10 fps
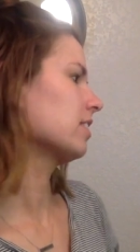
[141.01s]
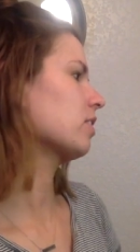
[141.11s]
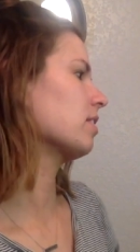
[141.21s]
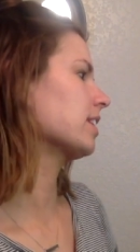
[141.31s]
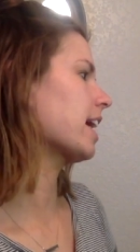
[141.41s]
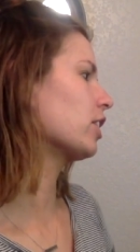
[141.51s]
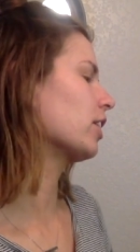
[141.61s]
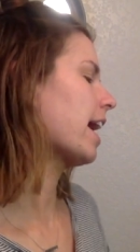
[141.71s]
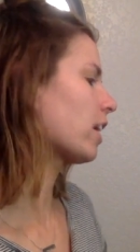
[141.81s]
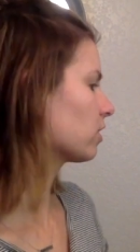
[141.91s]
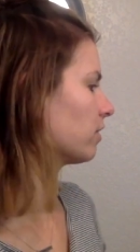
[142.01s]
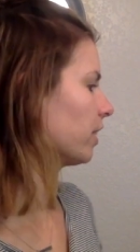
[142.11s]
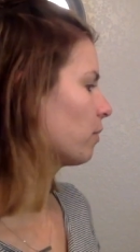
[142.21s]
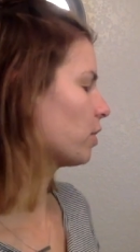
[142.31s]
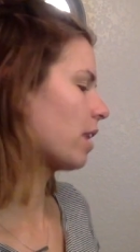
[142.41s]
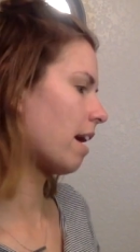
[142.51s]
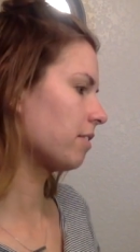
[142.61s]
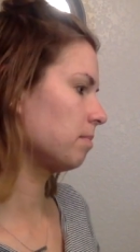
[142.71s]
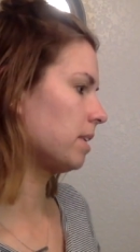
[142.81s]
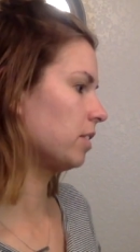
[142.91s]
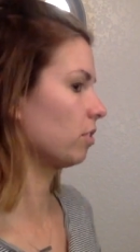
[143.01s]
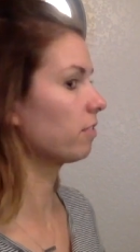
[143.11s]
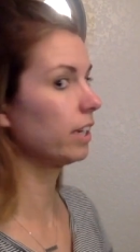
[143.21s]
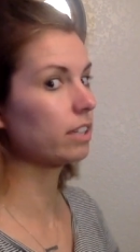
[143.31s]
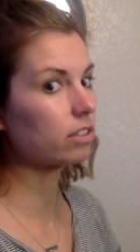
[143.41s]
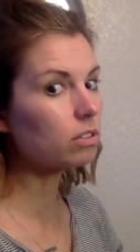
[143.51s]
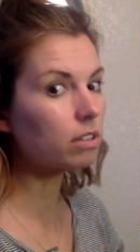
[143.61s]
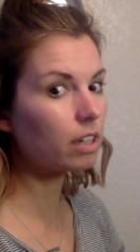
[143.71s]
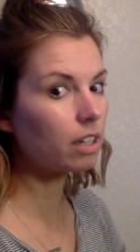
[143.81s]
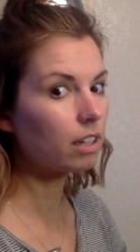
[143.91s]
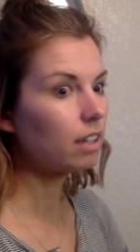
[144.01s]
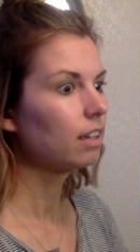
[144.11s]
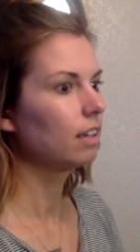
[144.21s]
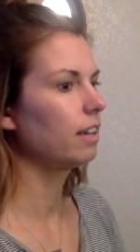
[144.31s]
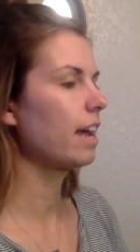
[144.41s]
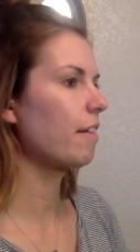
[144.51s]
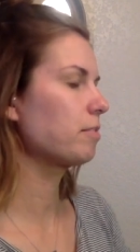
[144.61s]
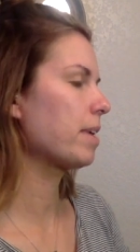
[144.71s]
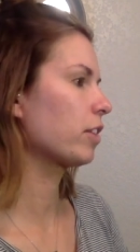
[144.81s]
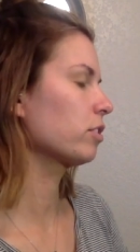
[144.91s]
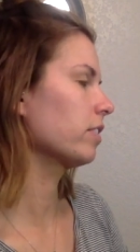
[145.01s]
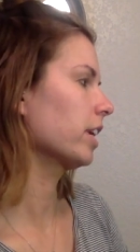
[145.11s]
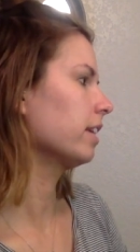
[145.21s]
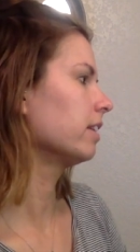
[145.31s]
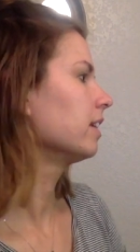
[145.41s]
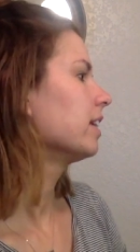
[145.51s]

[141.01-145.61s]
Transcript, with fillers: So it's like you're extroverted when you have to be. So for like school, you have to be extroverted.